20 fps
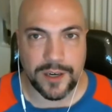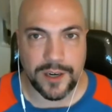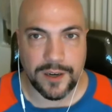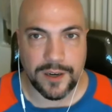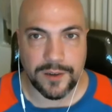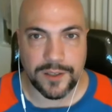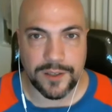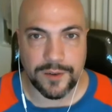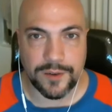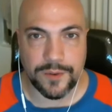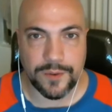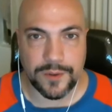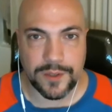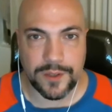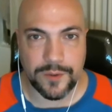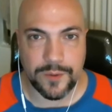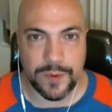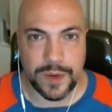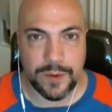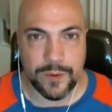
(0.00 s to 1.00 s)
Uh, so
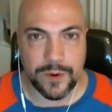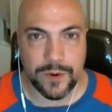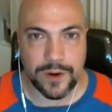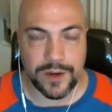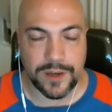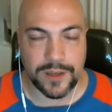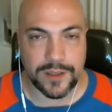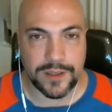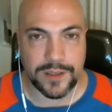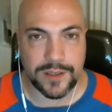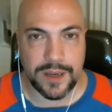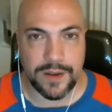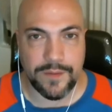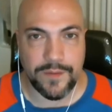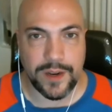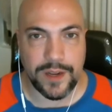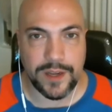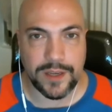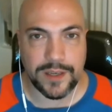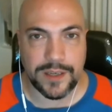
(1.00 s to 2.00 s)
so we were at
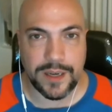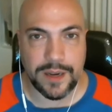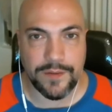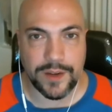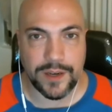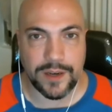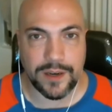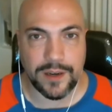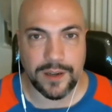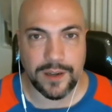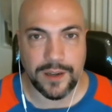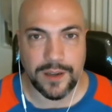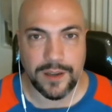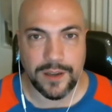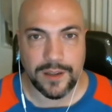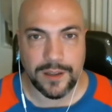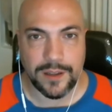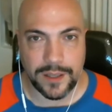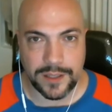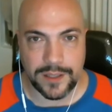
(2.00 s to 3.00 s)
seventy seven
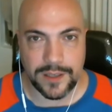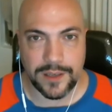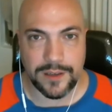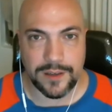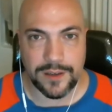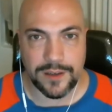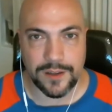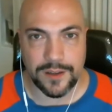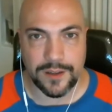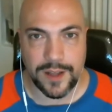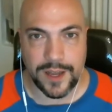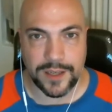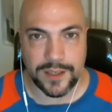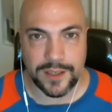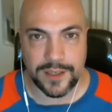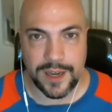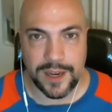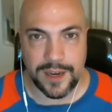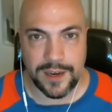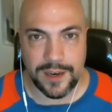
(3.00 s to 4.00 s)
listens in the
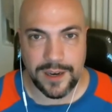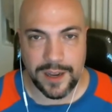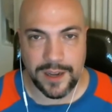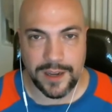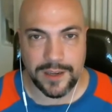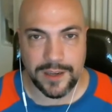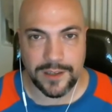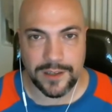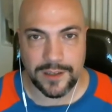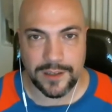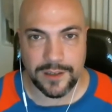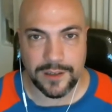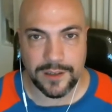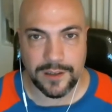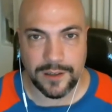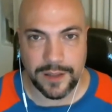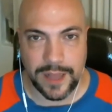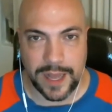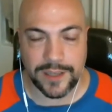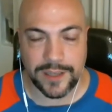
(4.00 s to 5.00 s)
last ten days
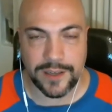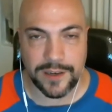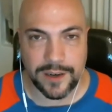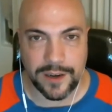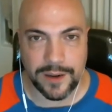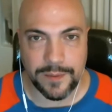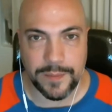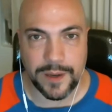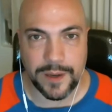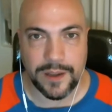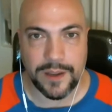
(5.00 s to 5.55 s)
last time.